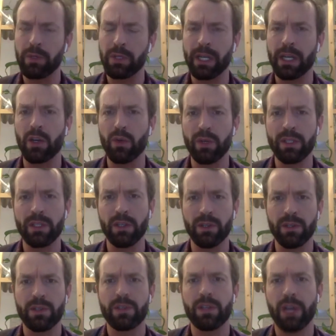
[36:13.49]
political
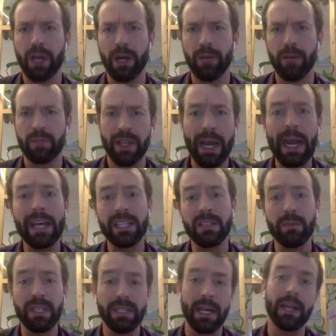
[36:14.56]
results. So that has
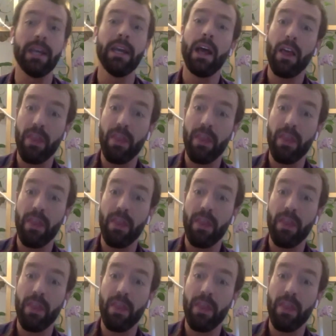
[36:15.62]
to be said.